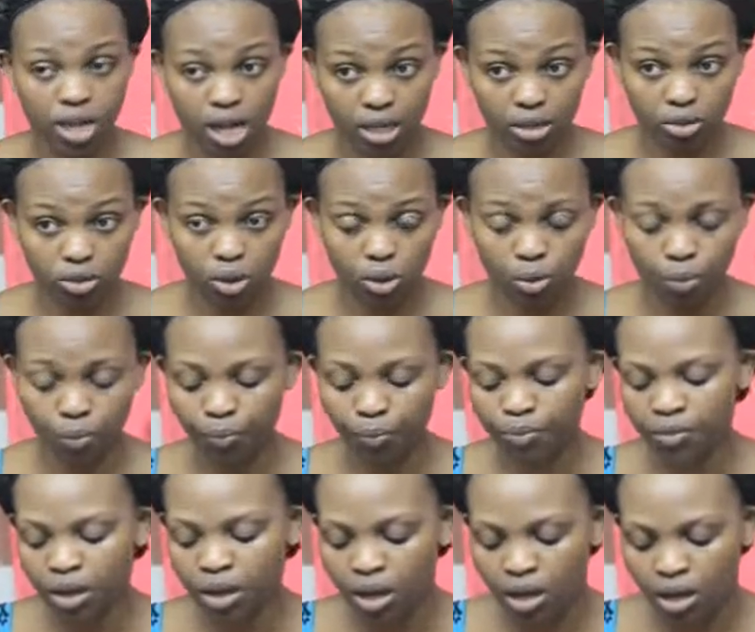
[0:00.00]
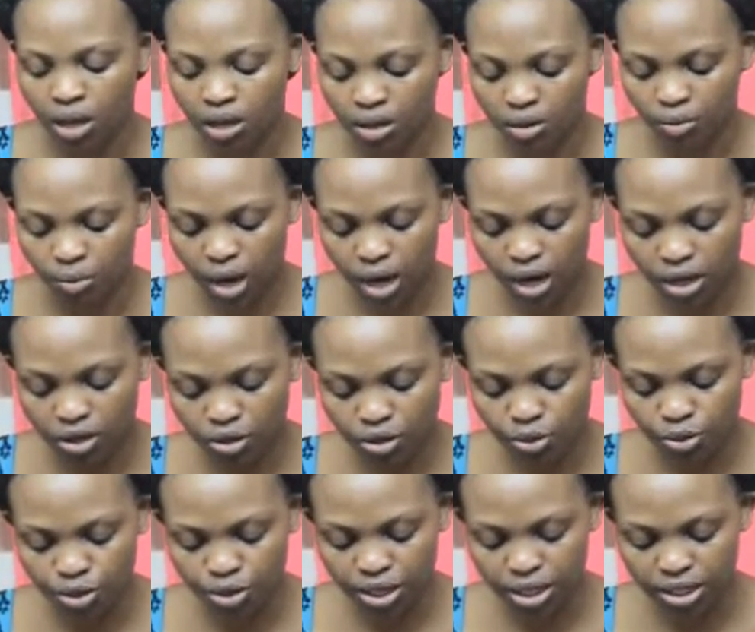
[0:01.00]
like so. What I do
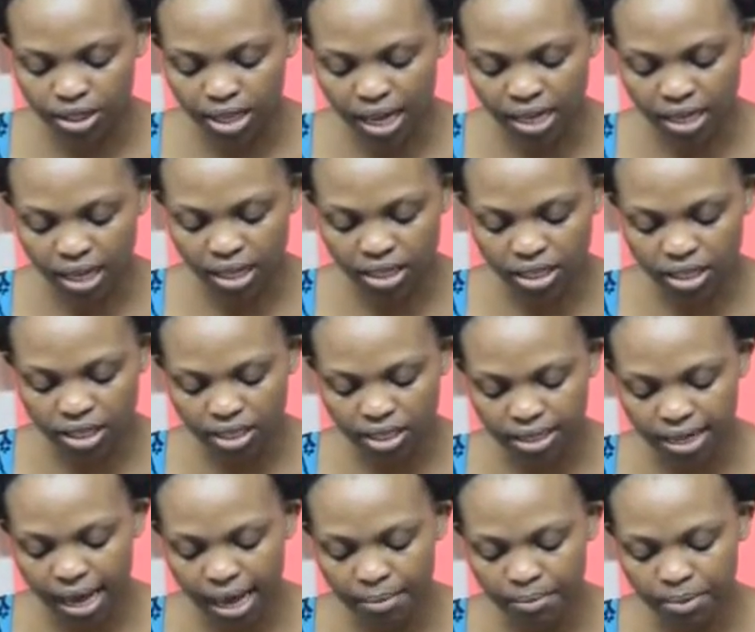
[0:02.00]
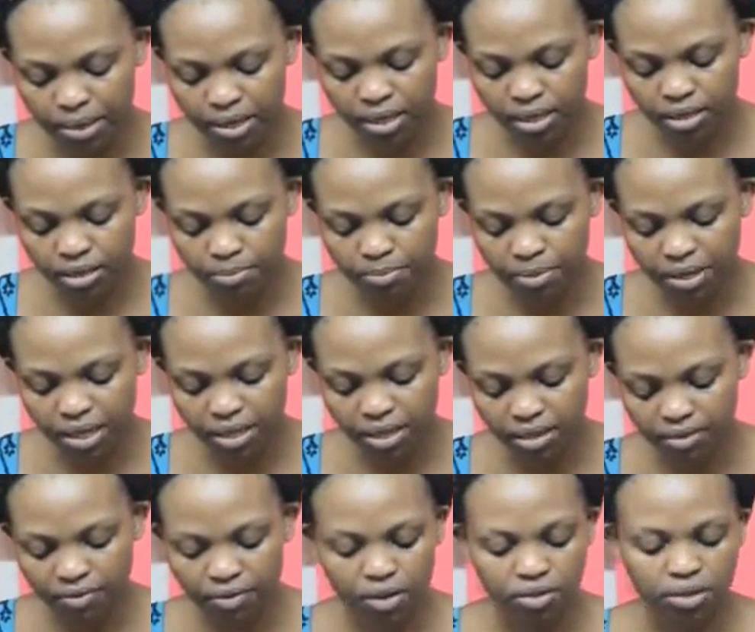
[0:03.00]
is I just dab it a little bit in
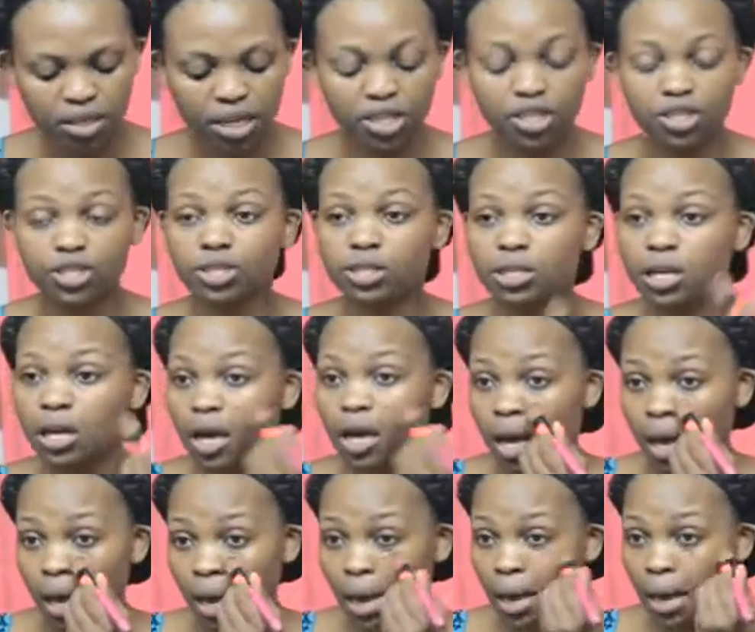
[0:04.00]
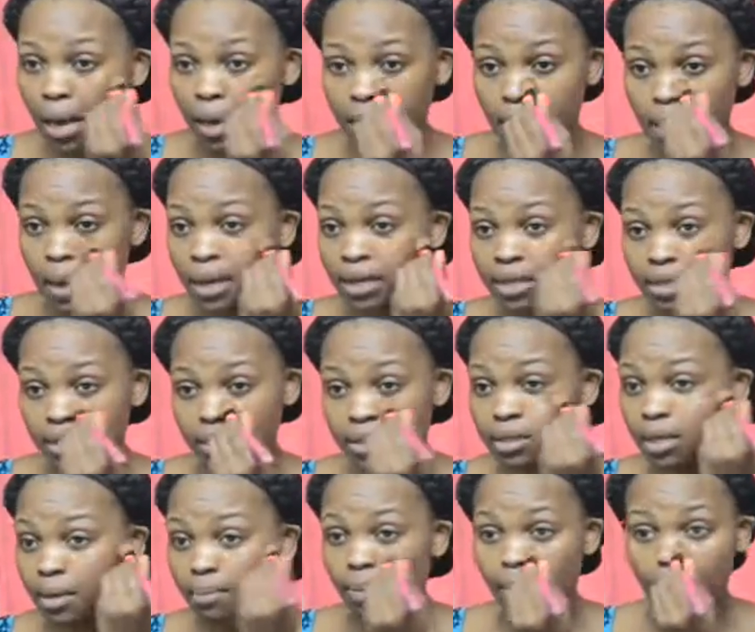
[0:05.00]
the foundation, and I
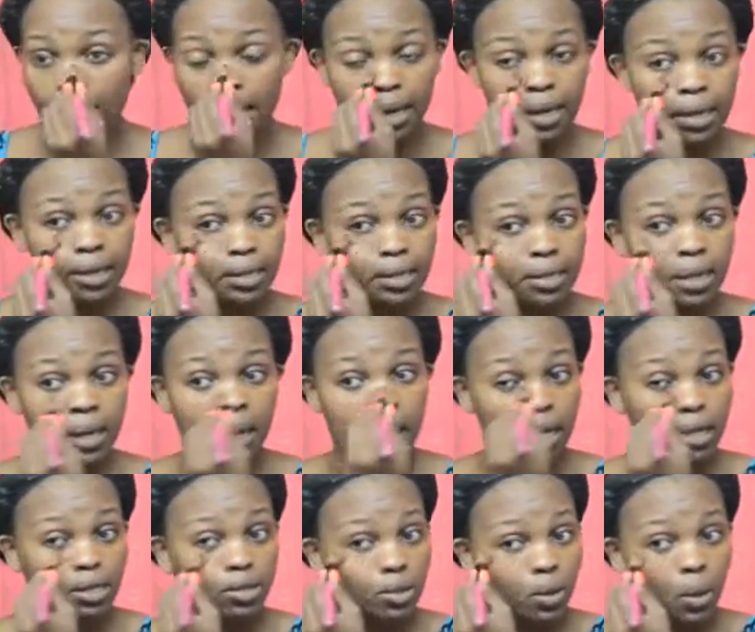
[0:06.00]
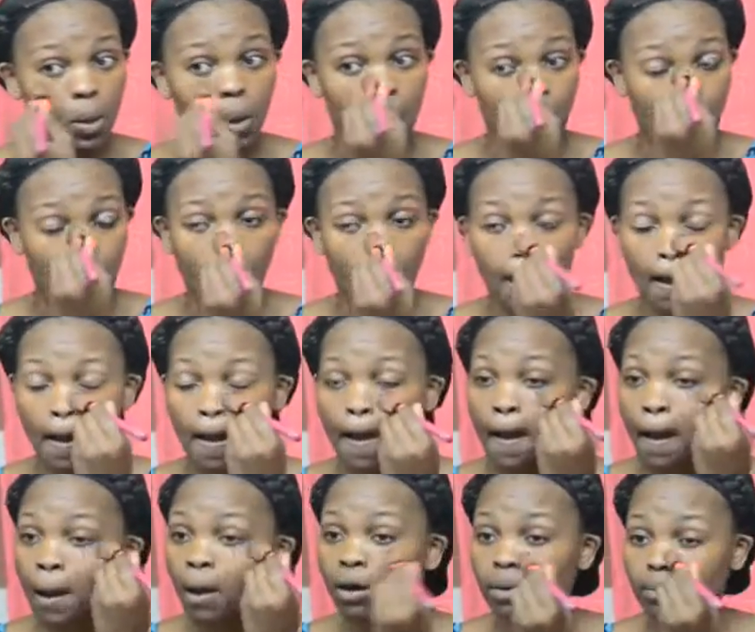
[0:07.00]
just apply it like so
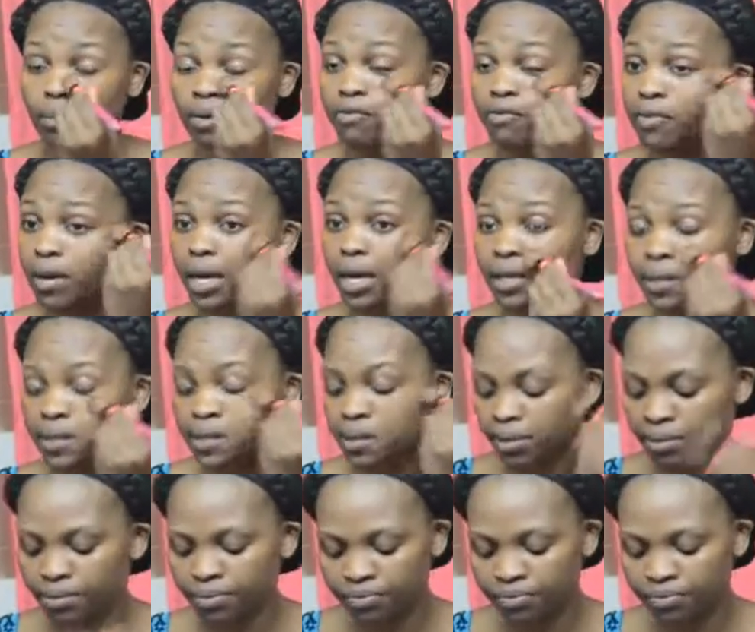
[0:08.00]
on my face.